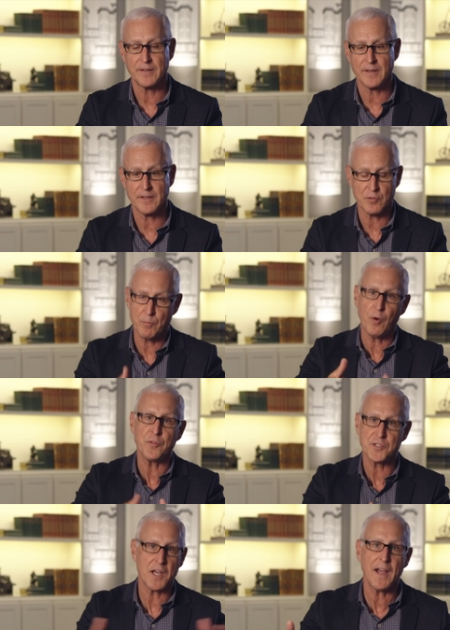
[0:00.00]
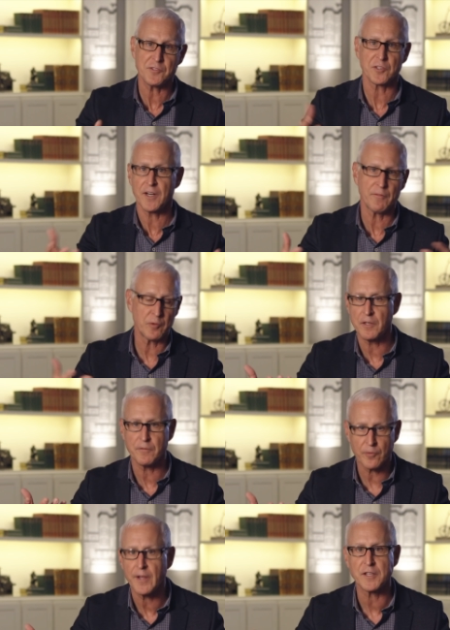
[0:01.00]
And, and so both sides are kind of
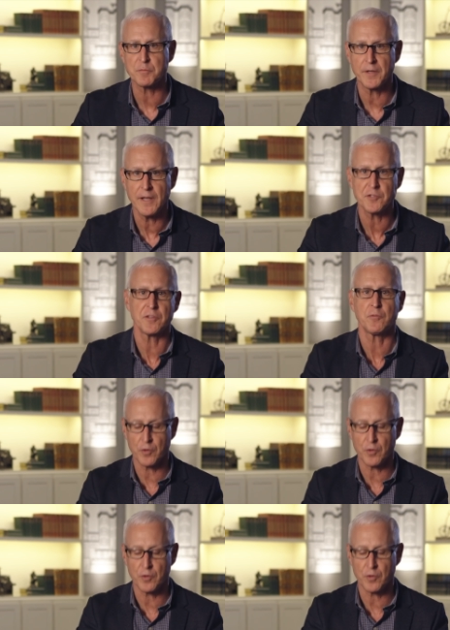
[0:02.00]
looking for an explanation.